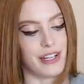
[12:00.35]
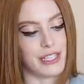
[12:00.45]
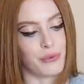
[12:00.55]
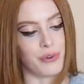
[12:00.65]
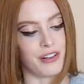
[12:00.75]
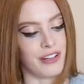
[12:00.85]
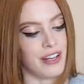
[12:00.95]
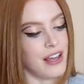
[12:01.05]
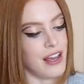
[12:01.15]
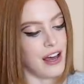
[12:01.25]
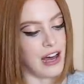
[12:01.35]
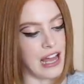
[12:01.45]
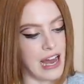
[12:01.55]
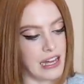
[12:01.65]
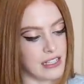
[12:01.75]
first one I
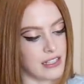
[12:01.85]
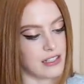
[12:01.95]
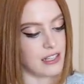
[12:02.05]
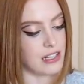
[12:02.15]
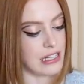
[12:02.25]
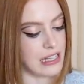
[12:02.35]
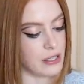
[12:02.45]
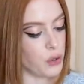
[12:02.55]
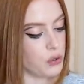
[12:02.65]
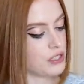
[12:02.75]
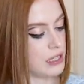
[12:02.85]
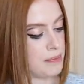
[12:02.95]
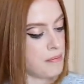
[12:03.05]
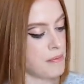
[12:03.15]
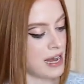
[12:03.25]
had suddenly got a
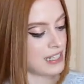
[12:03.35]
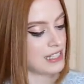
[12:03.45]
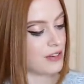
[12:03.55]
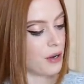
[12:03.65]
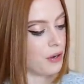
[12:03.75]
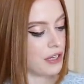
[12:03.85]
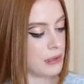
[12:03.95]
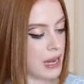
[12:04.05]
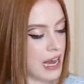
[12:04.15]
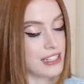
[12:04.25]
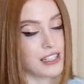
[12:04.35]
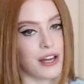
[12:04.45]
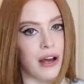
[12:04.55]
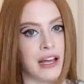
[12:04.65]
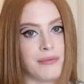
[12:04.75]
massive hole in the back. So
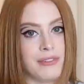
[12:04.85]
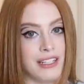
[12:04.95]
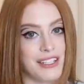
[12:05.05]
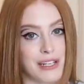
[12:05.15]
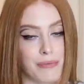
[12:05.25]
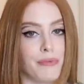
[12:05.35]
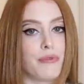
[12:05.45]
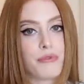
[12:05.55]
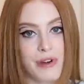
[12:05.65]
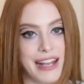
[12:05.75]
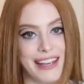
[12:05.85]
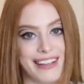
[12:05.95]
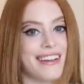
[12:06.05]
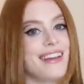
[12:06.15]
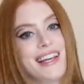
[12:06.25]
I am literally
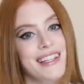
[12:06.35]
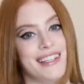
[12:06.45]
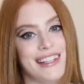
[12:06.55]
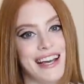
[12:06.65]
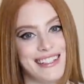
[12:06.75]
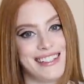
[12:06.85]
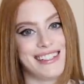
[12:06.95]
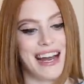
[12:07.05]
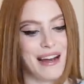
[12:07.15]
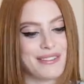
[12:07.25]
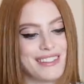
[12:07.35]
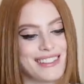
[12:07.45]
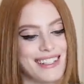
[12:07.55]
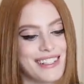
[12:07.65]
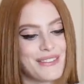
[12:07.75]
praying that that doesn't happen
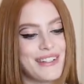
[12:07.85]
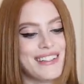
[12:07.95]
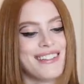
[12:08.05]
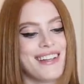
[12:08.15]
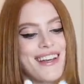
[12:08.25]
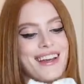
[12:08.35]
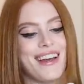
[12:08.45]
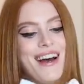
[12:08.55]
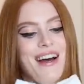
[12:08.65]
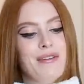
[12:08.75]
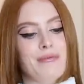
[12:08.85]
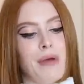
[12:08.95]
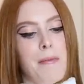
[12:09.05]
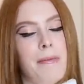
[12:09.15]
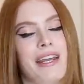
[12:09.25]
to this one. Um,
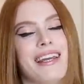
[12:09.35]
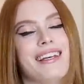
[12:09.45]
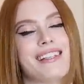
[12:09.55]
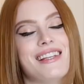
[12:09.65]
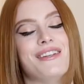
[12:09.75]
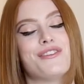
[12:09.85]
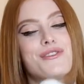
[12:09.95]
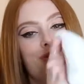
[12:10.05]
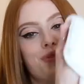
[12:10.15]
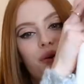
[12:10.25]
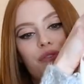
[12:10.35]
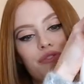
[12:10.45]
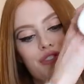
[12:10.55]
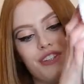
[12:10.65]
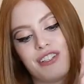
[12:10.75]
but it is in the
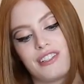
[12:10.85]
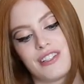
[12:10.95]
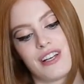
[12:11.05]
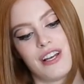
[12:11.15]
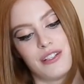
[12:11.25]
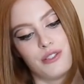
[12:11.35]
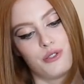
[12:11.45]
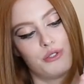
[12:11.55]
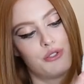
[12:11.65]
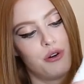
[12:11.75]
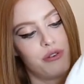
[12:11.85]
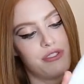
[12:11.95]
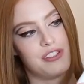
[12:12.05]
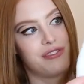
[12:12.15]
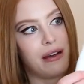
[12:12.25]
softest, softest